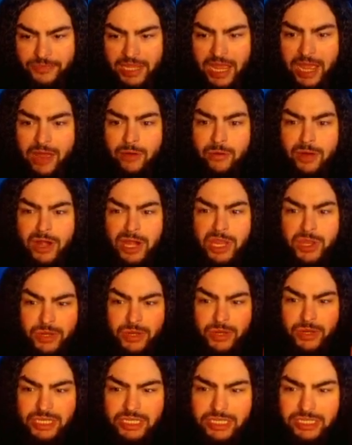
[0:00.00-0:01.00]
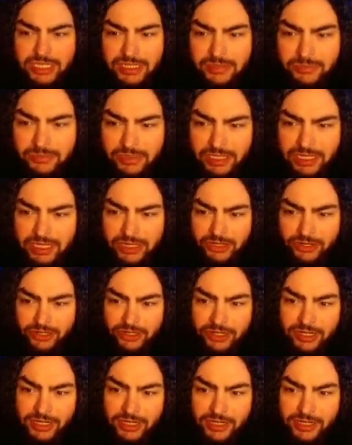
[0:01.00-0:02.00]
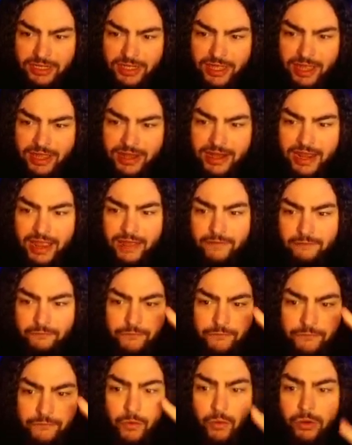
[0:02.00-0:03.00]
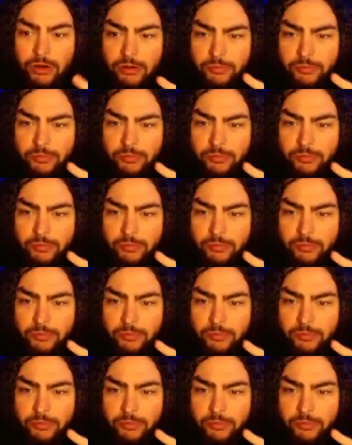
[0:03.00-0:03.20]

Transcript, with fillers: How are you a gym leader and have four